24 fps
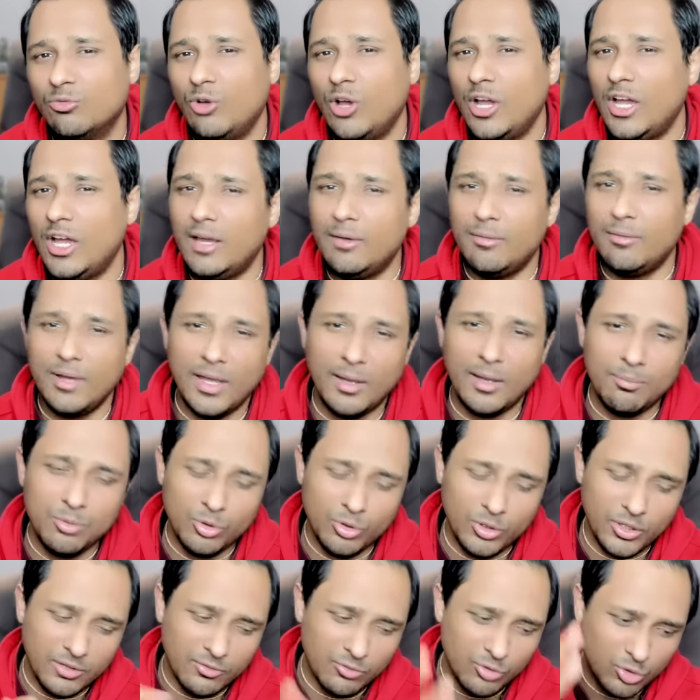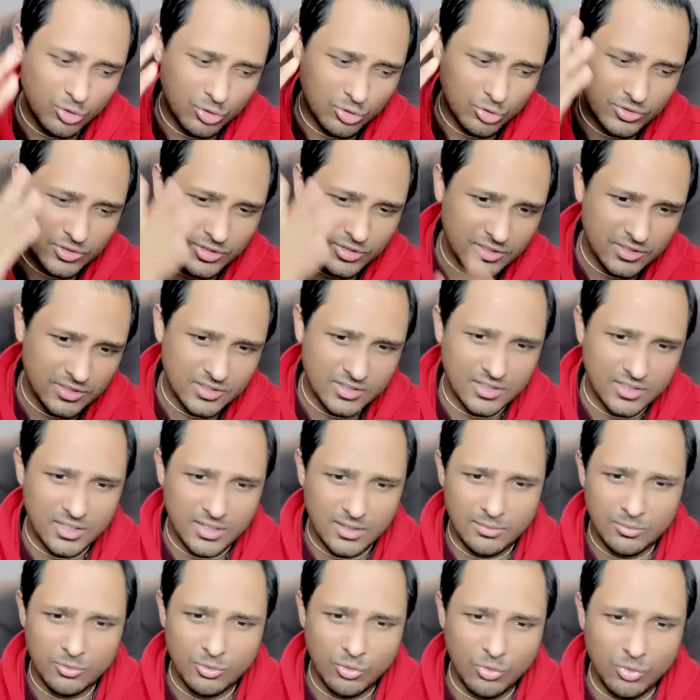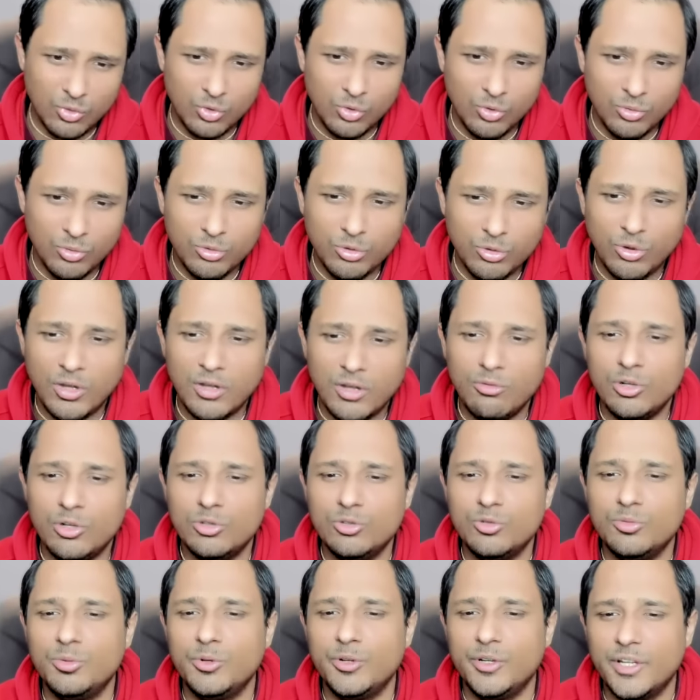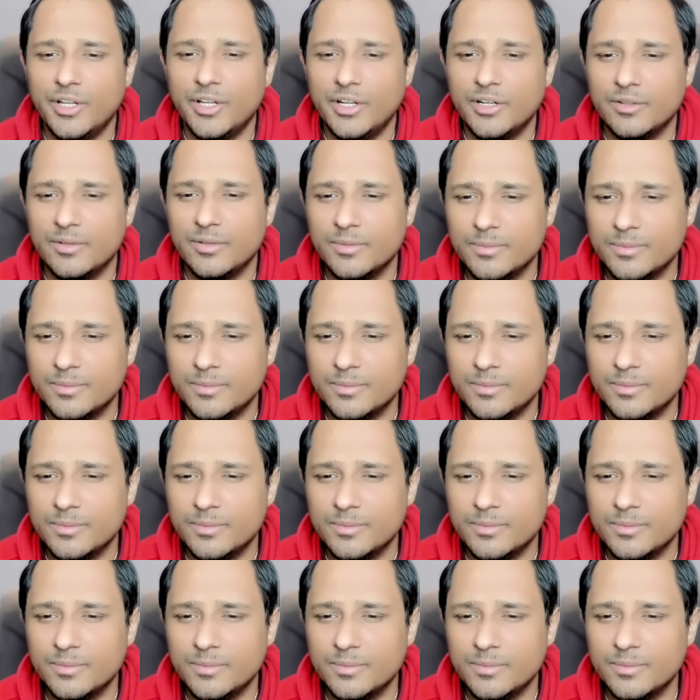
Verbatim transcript: Why am I uploading photos in Instagram? Whom do I want to pretend?